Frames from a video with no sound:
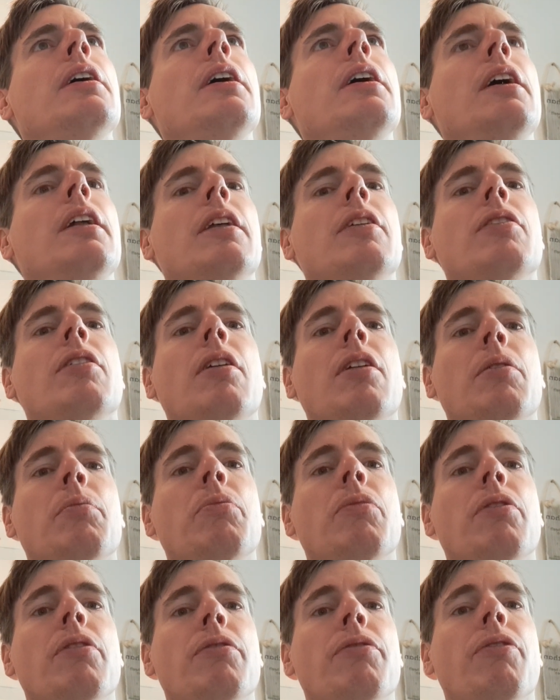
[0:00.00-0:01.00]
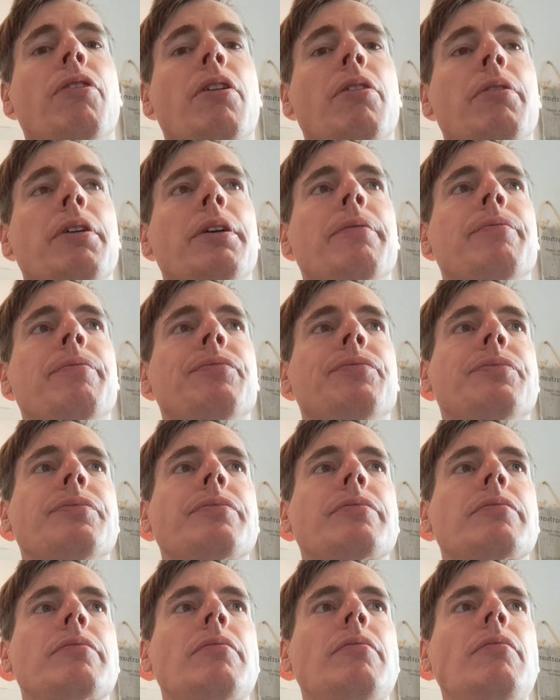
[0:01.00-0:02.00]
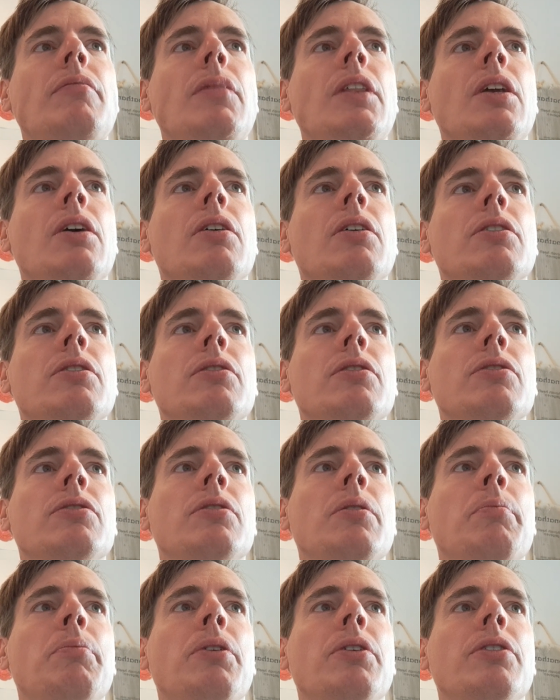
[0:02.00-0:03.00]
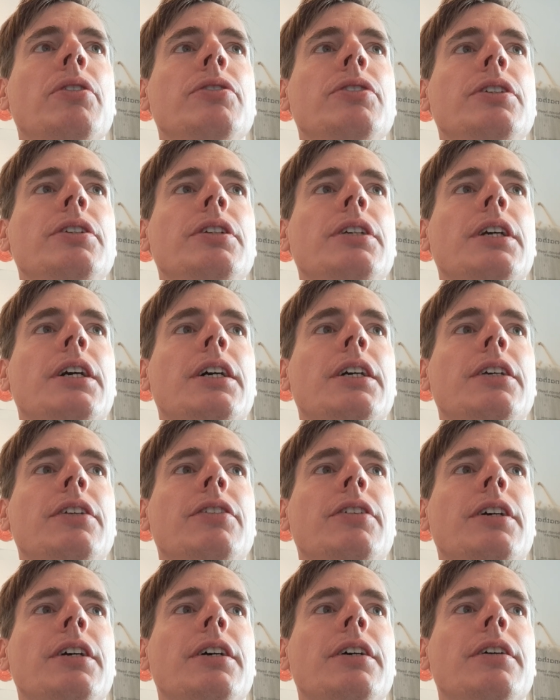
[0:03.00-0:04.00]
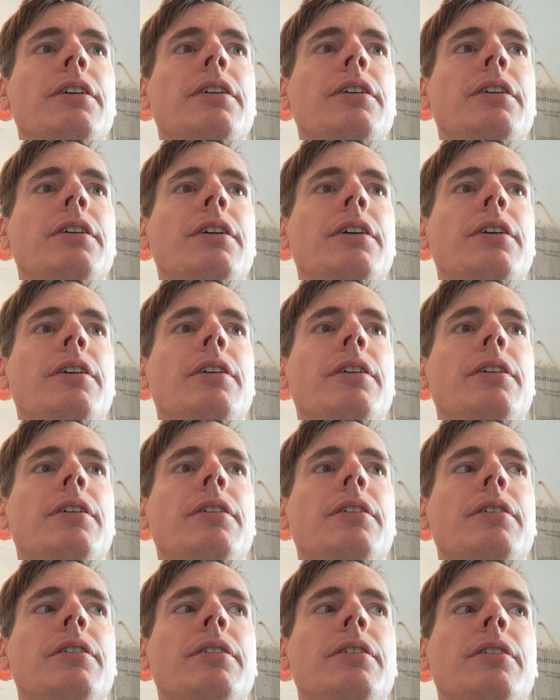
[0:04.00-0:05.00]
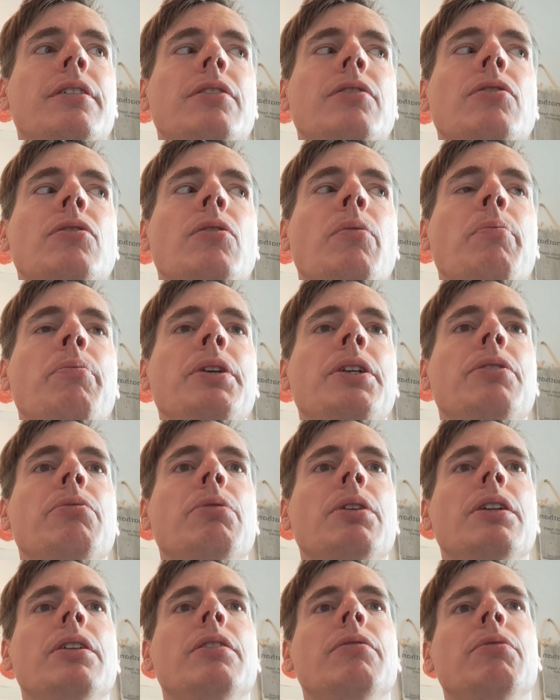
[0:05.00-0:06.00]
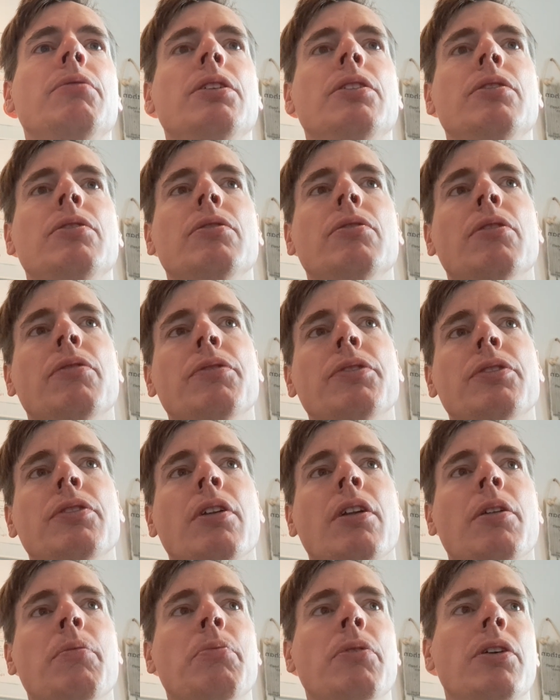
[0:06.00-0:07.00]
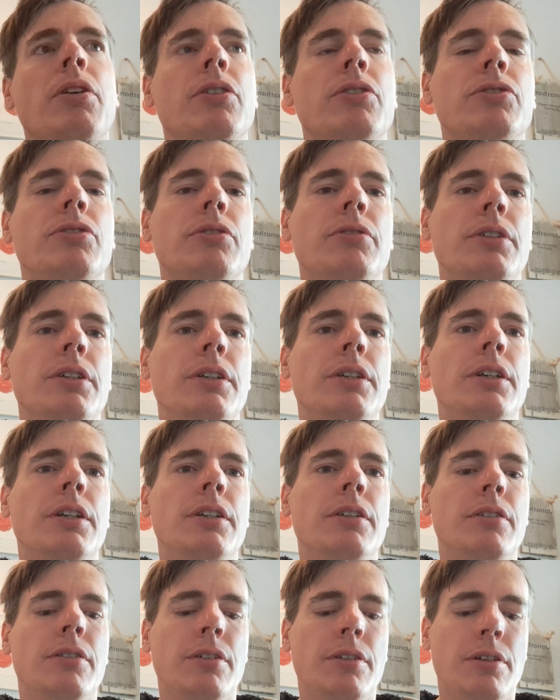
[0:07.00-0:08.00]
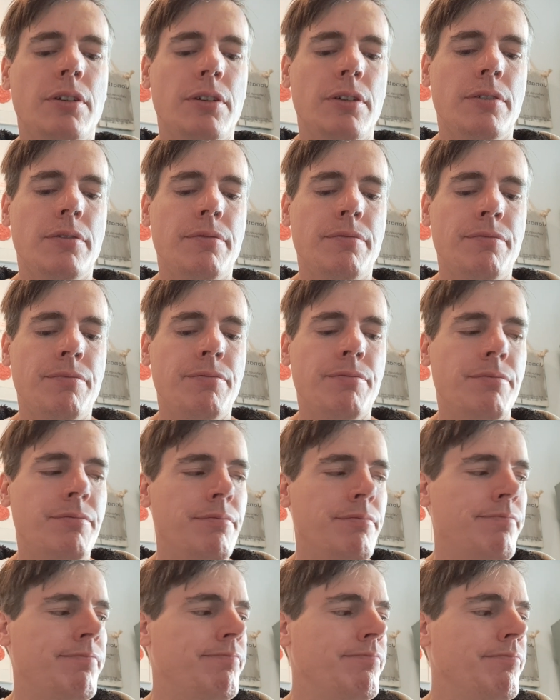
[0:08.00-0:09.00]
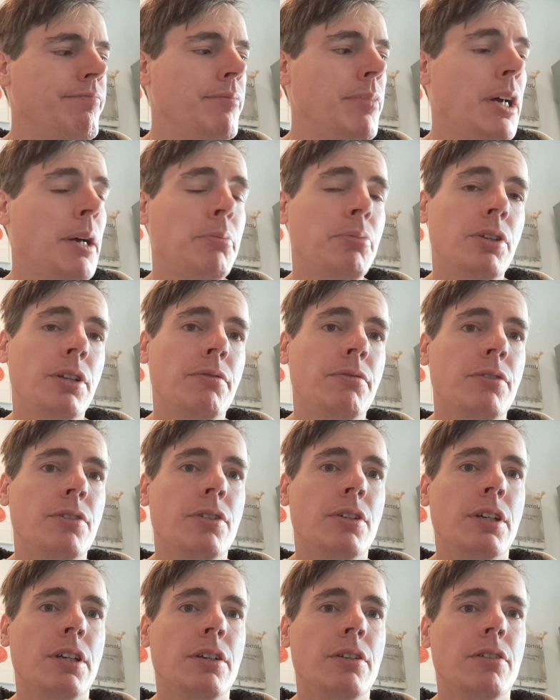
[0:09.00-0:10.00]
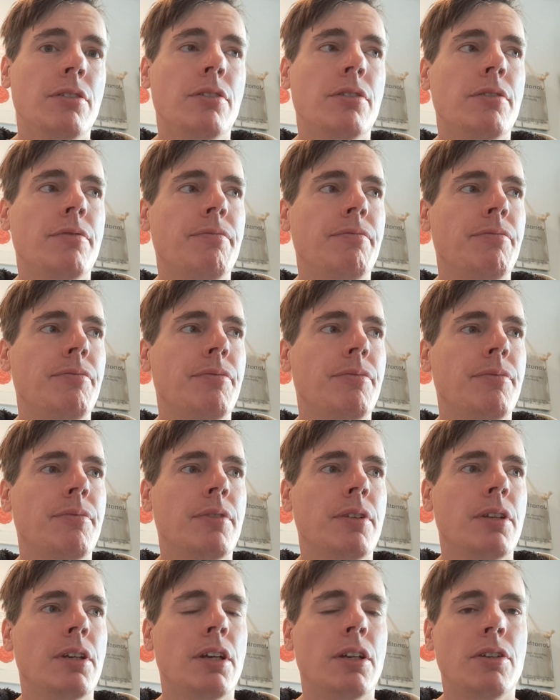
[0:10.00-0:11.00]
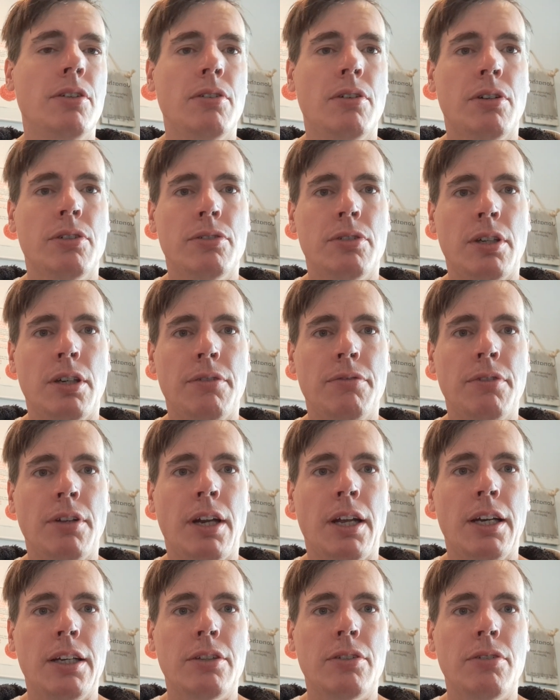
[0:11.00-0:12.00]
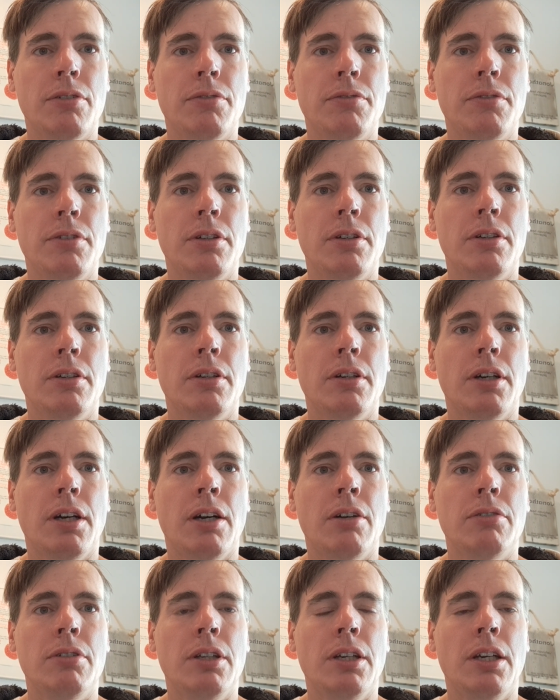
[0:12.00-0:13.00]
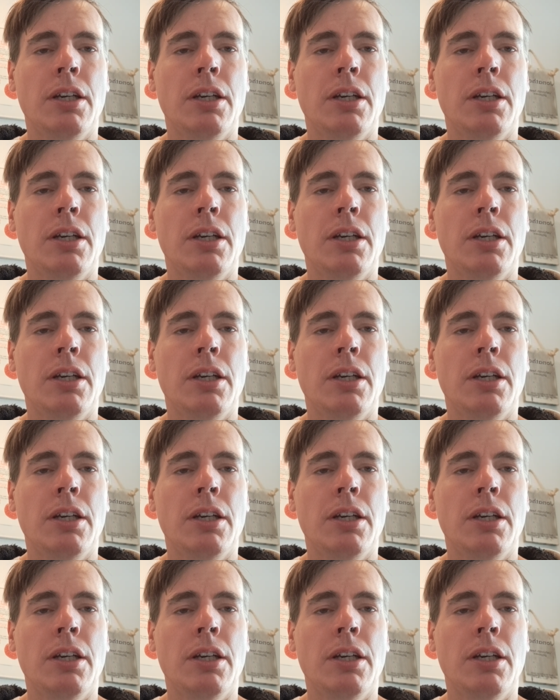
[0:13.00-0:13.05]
And there's a lot more following. Also the Polo GTI is there to compete with, which offers a lot more luxury and perhaps even status. and you also have the likes of the Audi